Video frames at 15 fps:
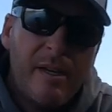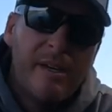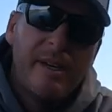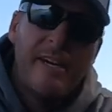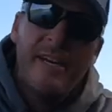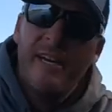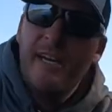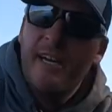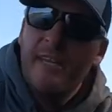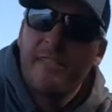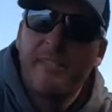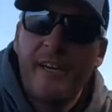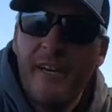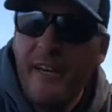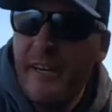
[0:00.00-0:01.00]
All right,
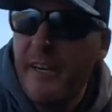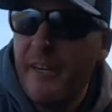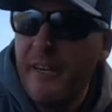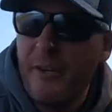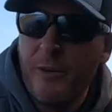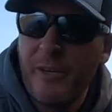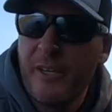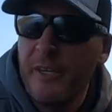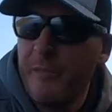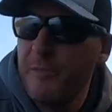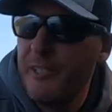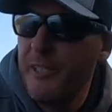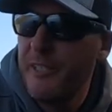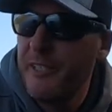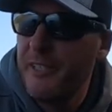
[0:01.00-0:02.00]
guys, quick
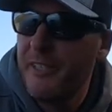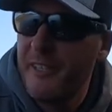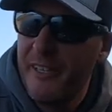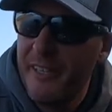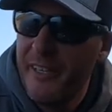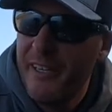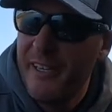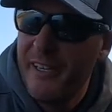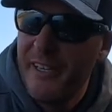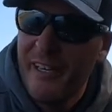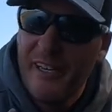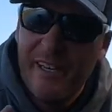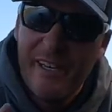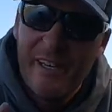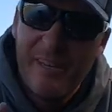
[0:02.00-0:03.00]
update.
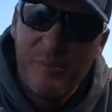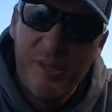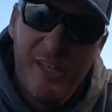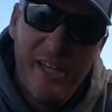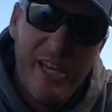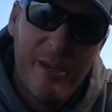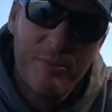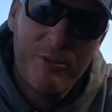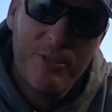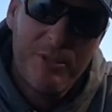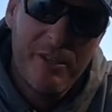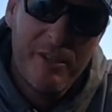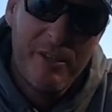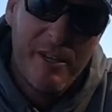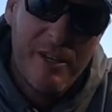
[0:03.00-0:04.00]
My camera
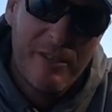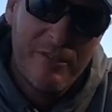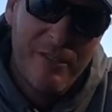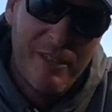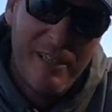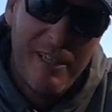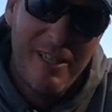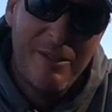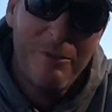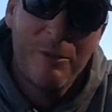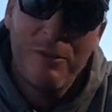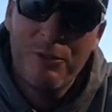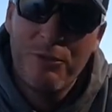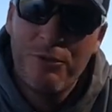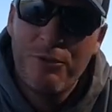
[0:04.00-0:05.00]
shut off. I hit it
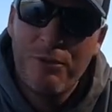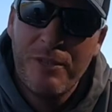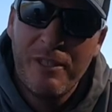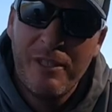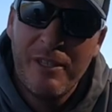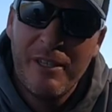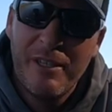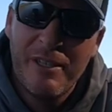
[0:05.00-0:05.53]
with a tree,